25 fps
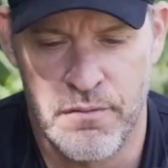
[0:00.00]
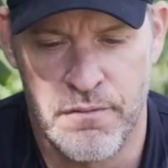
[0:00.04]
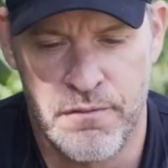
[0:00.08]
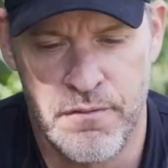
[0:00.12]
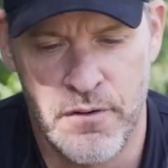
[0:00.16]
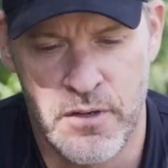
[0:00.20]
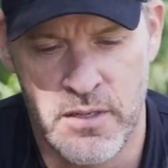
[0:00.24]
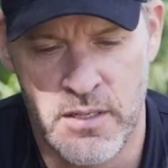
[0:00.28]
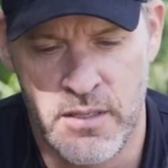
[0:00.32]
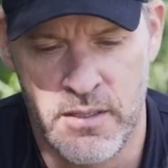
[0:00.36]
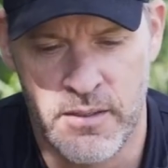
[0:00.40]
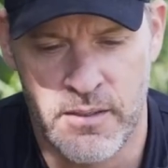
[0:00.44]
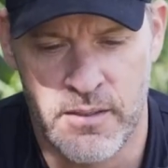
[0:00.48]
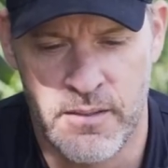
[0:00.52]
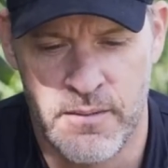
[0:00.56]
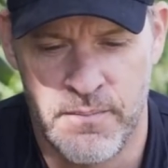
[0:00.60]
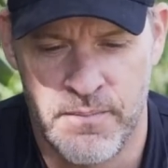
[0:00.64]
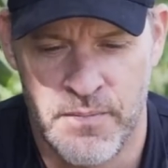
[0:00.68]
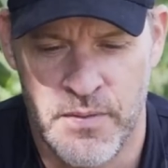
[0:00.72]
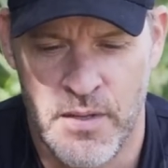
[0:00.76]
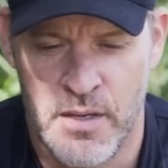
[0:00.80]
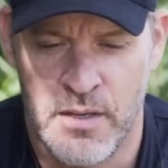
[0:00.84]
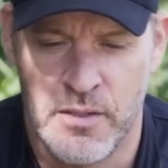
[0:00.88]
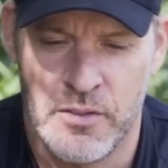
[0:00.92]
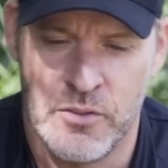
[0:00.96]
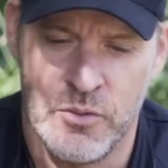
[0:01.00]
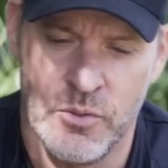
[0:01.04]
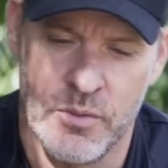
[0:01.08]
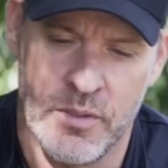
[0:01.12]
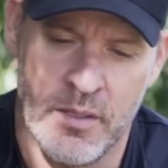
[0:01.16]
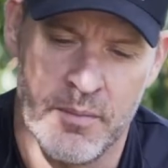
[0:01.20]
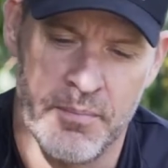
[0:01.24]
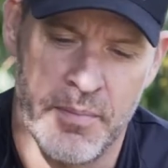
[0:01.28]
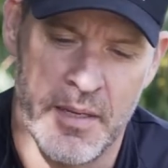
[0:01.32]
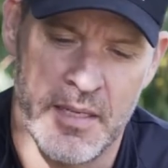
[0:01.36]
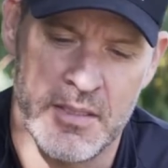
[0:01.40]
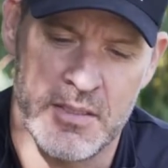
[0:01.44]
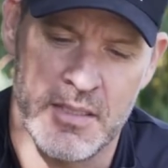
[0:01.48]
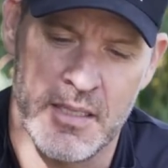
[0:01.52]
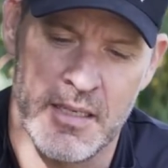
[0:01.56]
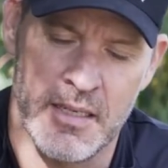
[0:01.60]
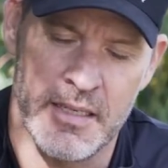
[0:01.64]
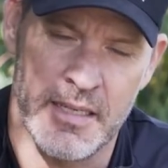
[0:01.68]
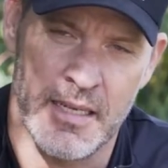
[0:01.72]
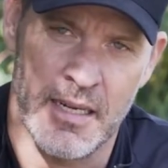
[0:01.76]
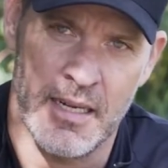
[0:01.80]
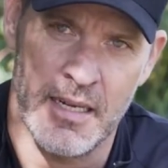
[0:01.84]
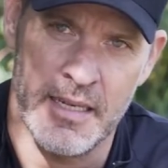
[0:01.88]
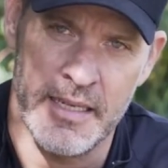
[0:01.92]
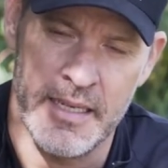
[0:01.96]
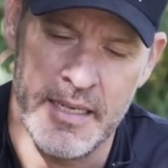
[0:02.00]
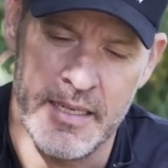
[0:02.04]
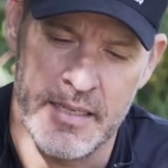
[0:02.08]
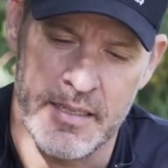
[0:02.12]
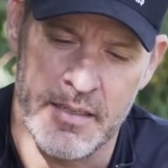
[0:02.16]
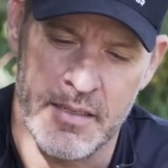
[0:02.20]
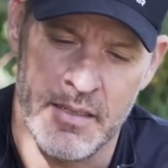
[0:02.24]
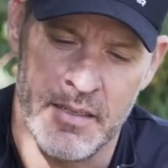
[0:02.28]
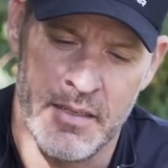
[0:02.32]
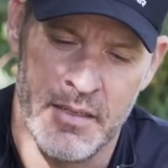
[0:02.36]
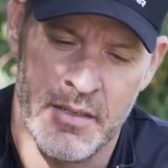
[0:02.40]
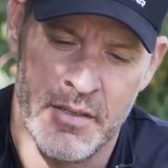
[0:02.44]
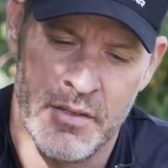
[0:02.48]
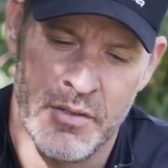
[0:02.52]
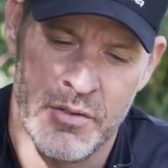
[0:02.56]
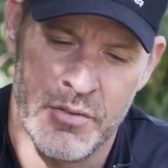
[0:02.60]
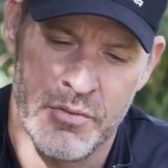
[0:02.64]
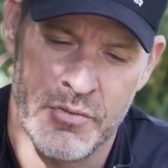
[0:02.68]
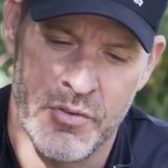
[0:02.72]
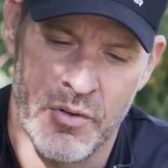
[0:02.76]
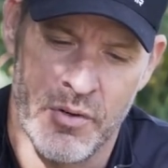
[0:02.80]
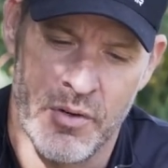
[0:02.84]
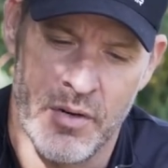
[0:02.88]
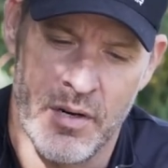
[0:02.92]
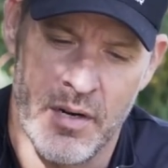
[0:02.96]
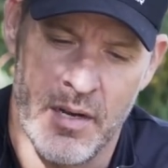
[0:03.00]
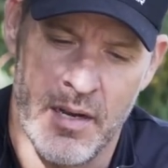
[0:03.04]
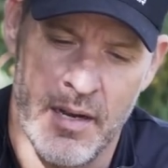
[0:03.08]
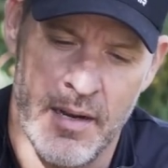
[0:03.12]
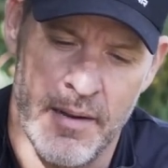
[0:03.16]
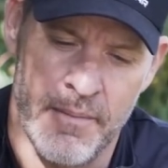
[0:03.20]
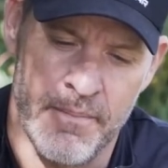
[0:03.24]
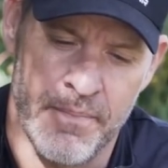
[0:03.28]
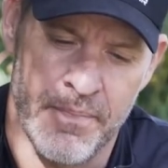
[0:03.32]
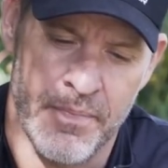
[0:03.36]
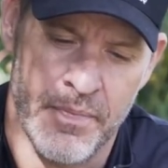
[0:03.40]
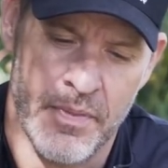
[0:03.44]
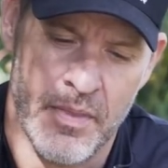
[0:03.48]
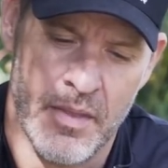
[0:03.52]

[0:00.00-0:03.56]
foot here, you can basically clean it for